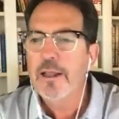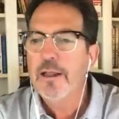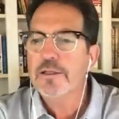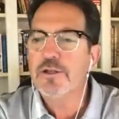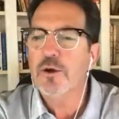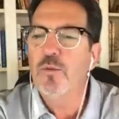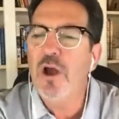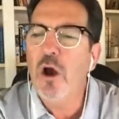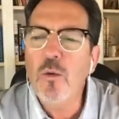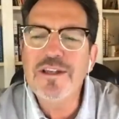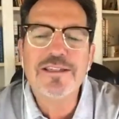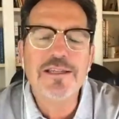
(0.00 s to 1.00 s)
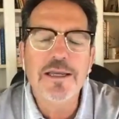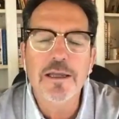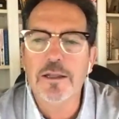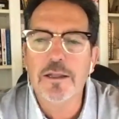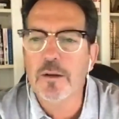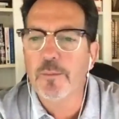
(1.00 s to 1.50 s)
so we always see a
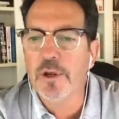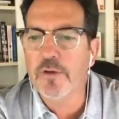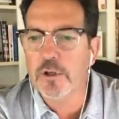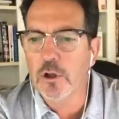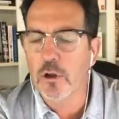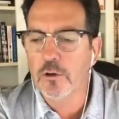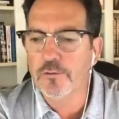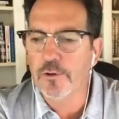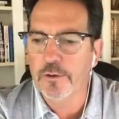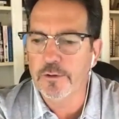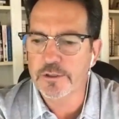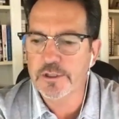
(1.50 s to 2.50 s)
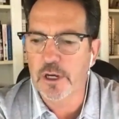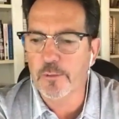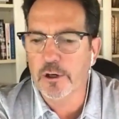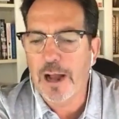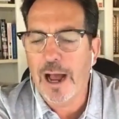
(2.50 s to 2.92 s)
little bit of a lull during the summer.